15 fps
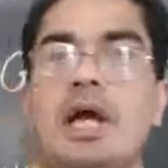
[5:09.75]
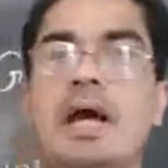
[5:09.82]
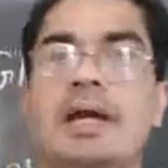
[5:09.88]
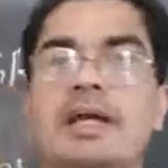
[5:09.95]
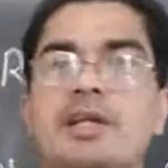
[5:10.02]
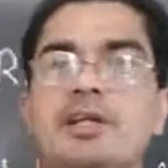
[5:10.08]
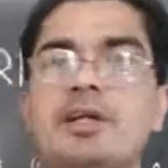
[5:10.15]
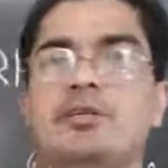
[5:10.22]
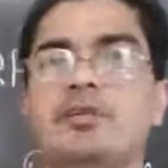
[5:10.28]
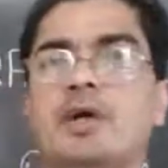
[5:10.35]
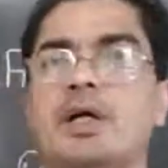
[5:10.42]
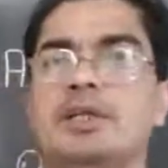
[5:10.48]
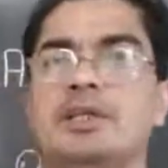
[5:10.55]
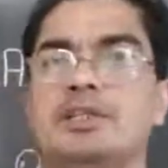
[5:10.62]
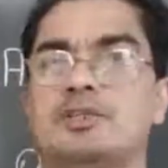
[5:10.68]

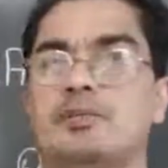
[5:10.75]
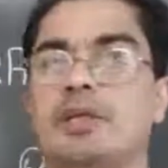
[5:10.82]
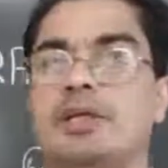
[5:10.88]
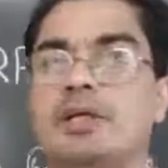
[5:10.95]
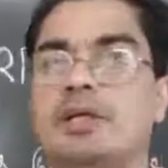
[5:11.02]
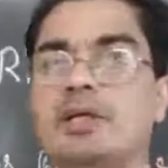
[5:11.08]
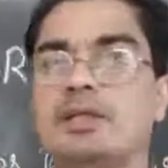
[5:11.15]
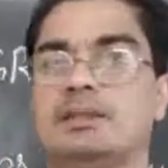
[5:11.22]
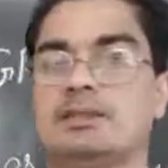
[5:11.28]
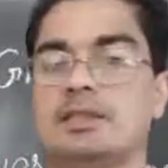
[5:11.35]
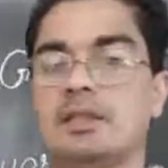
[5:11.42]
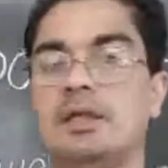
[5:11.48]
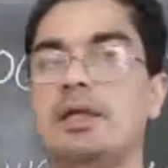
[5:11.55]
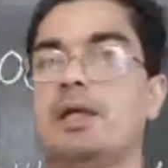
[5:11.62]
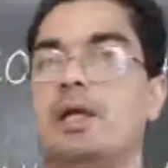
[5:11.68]
identify these
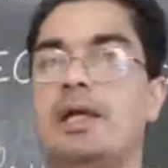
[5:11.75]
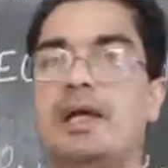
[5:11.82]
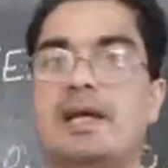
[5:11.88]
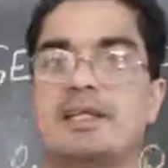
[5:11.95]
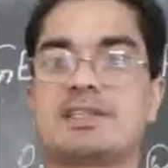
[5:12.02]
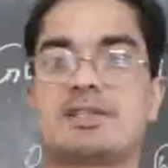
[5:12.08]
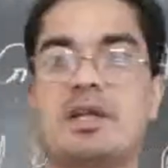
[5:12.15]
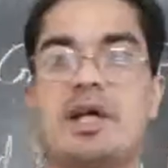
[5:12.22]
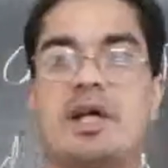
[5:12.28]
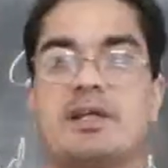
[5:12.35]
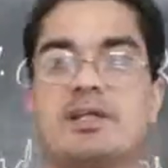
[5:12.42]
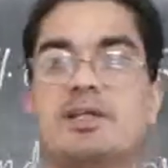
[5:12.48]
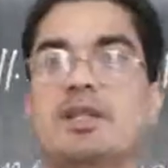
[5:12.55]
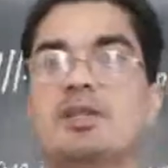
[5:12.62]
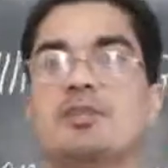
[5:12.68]
minerals,
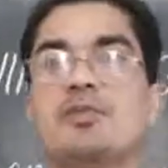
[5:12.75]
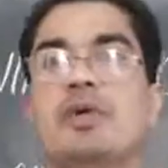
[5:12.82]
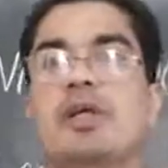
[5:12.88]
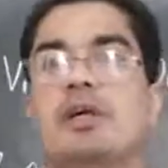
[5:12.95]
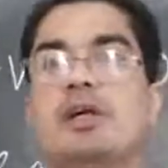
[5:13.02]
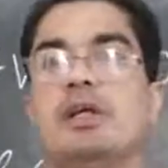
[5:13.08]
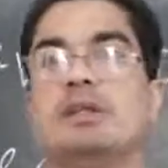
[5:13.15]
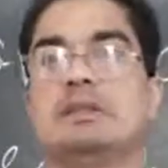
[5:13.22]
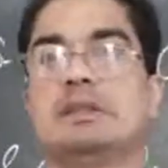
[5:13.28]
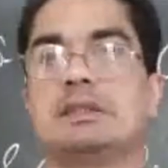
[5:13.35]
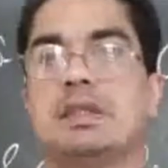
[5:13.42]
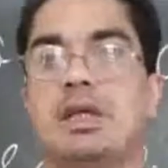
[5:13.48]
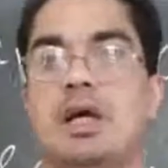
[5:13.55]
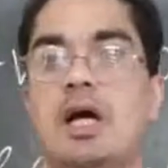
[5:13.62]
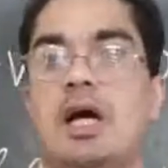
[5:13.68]
extract these
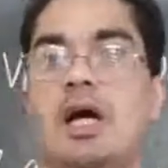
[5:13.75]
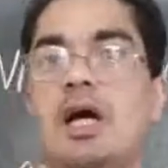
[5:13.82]
minerals,